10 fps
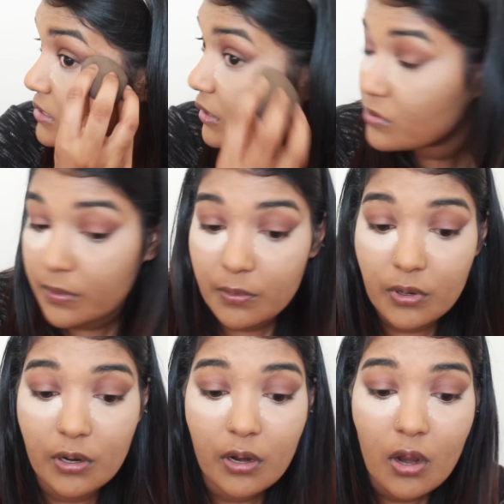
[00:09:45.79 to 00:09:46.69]
I
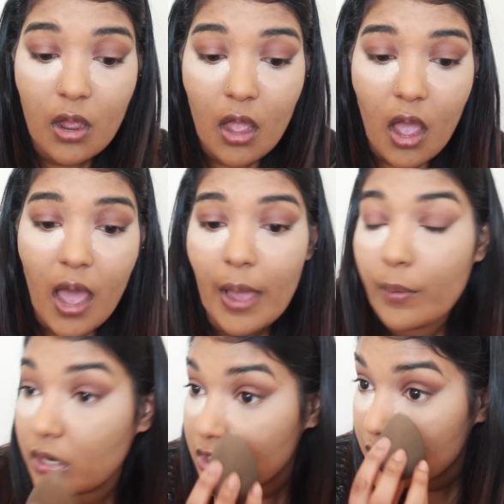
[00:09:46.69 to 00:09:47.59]
remember I
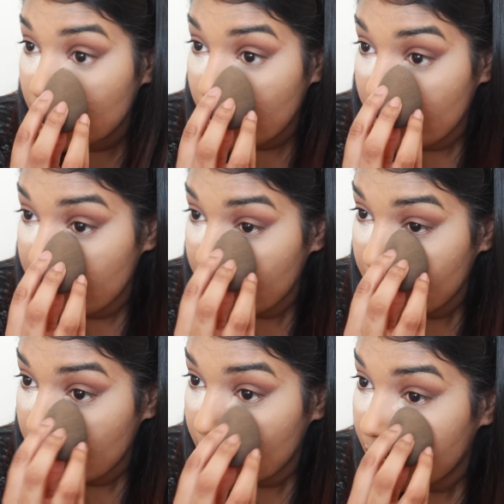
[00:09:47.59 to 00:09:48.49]
wanted to do a
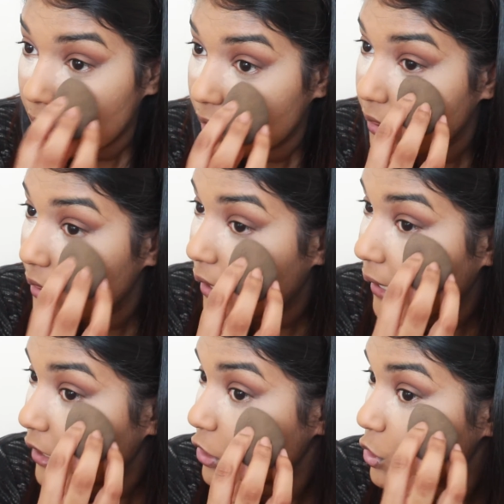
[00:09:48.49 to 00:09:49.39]
very
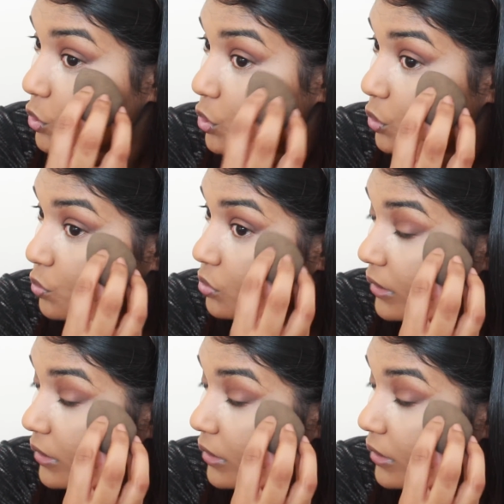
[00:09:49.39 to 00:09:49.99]
light nude,